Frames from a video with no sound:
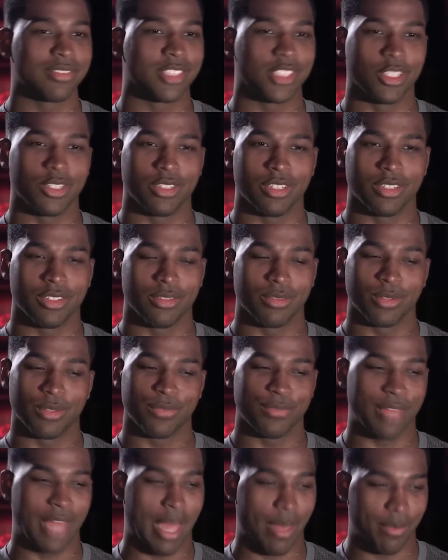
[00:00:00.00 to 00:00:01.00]
You know, the,
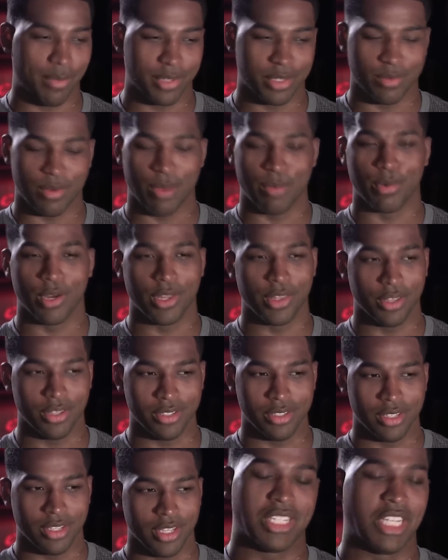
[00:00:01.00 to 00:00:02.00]
we're families, my brothers.